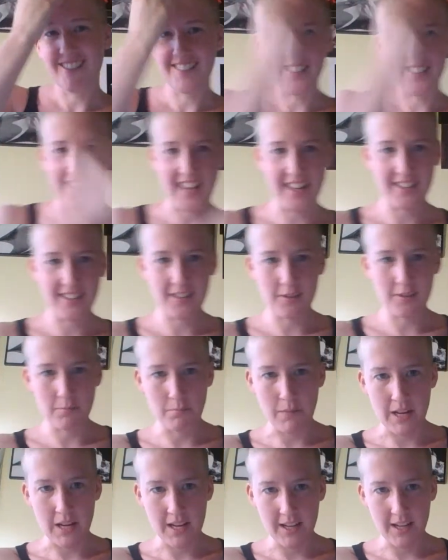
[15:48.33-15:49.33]
That's
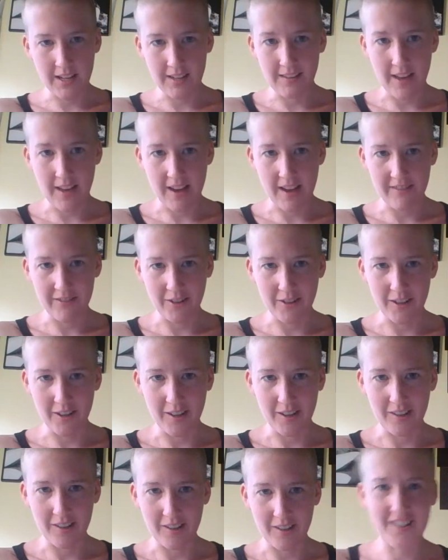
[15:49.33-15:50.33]
me in that
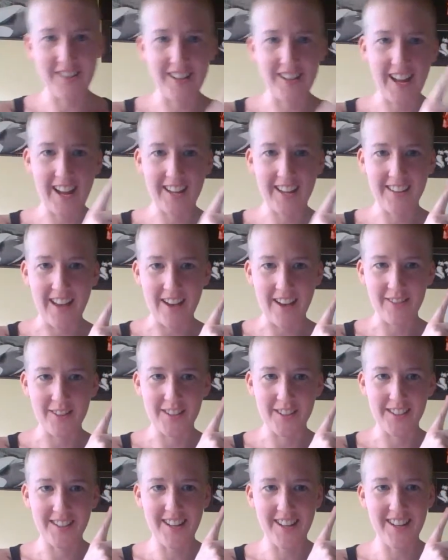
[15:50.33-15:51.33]
photo and that
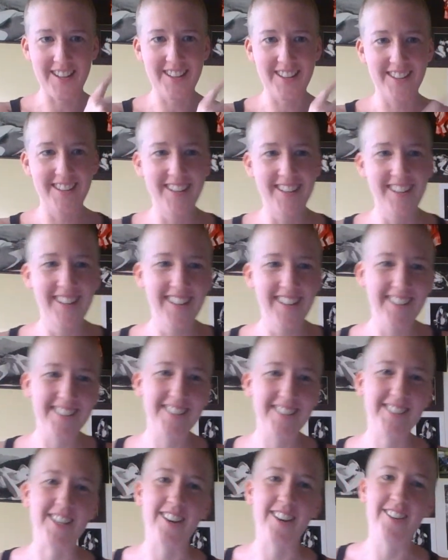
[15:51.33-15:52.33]
one.
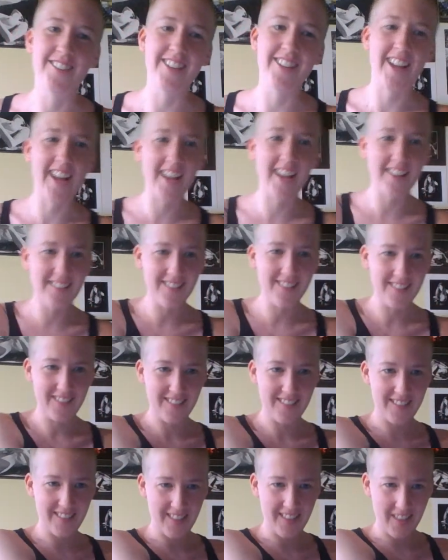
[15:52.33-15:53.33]
So, and
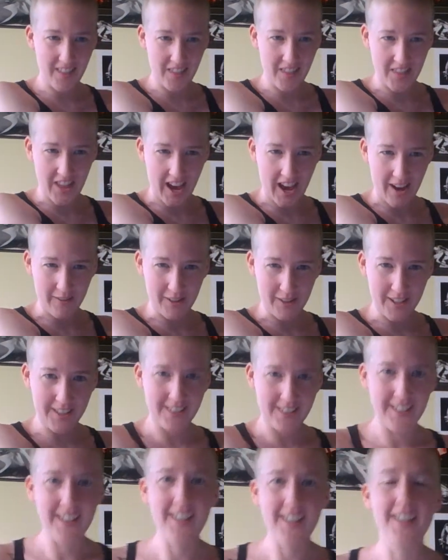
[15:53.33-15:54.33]
that
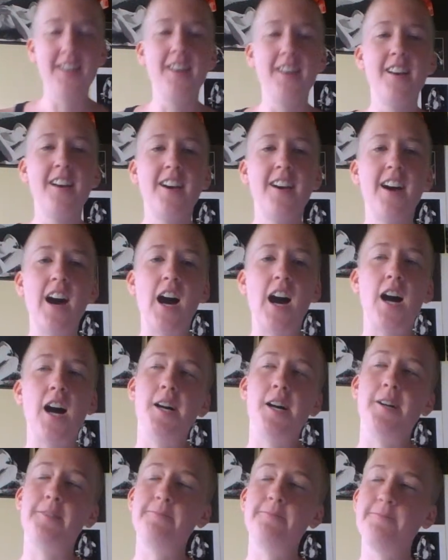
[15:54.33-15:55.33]
one.
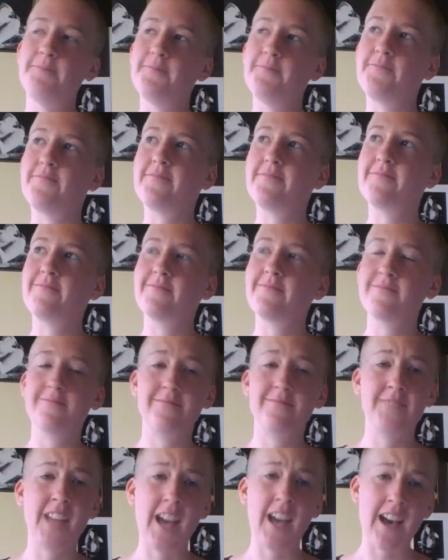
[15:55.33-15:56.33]

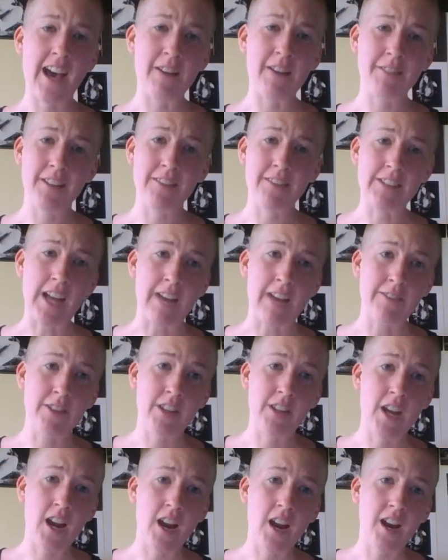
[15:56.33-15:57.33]
Yeah, I would love to have you
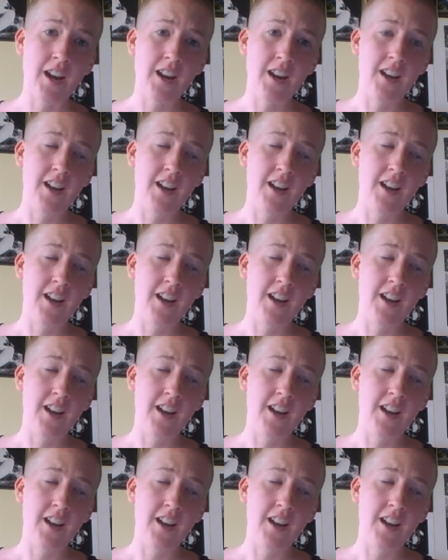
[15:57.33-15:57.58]
there.